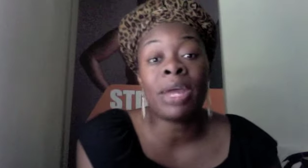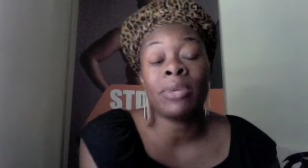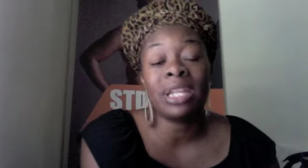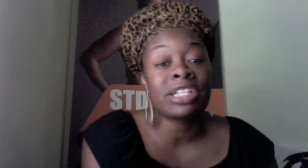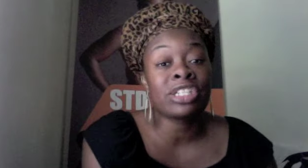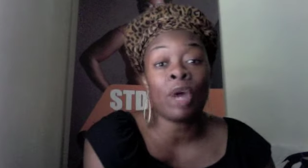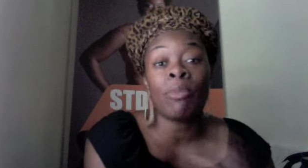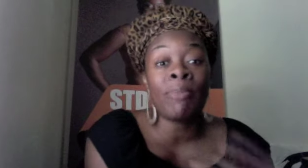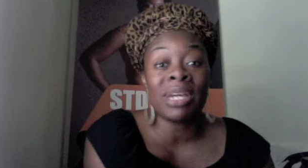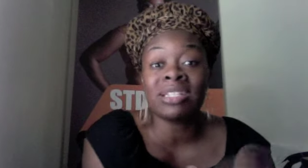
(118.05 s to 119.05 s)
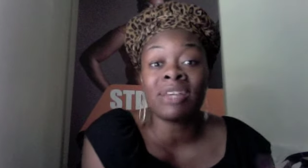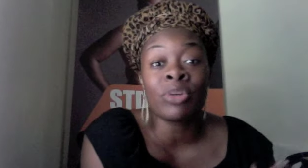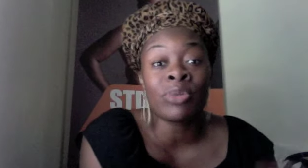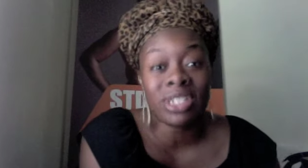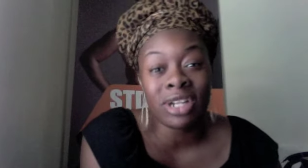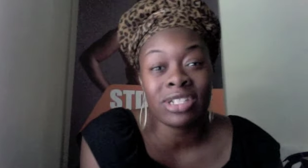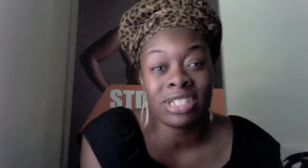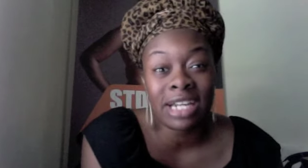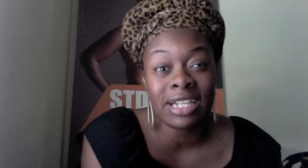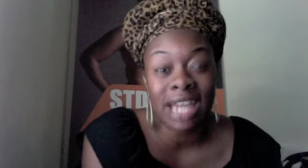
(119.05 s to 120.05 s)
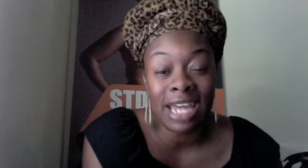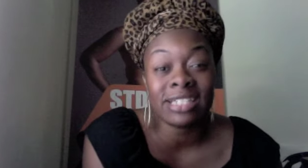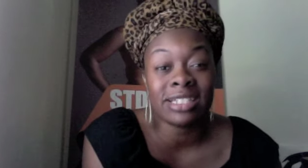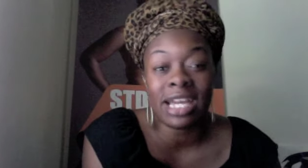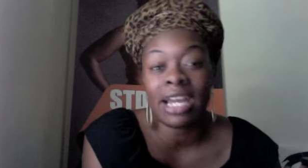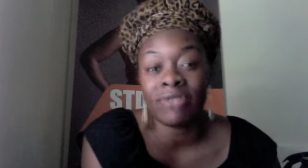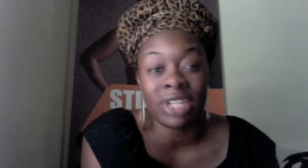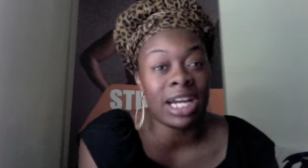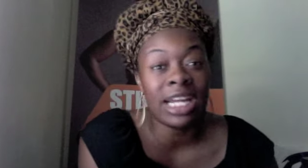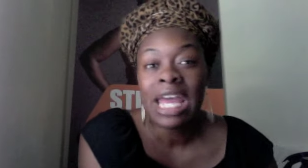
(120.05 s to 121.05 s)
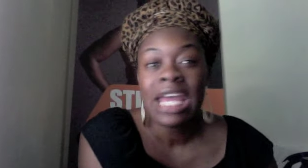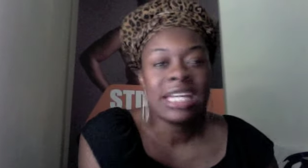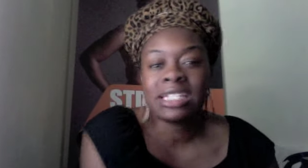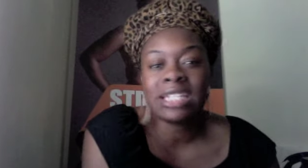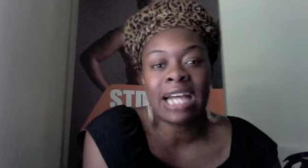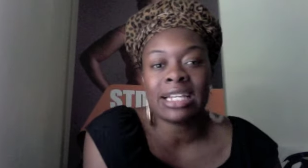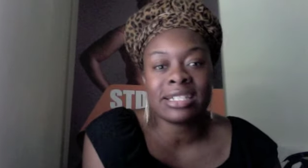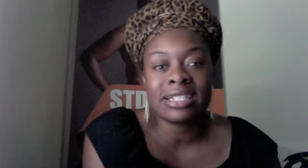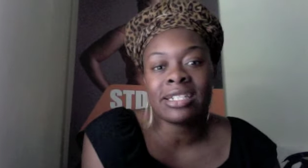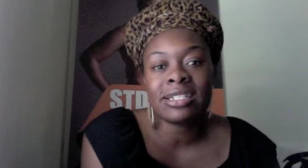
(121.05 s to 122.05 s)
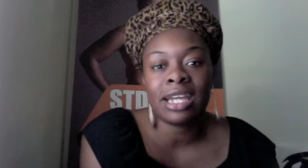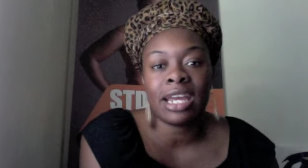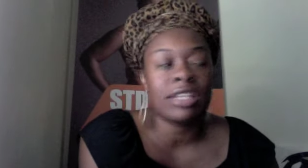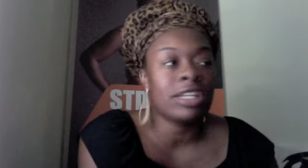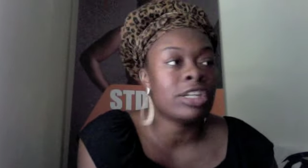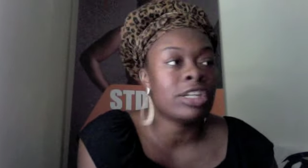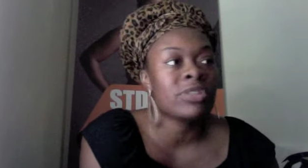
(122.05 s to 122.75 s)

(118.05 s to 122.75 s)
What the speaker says: They will let us know, but based off the research cases they have done, it's not consistent, and the numbers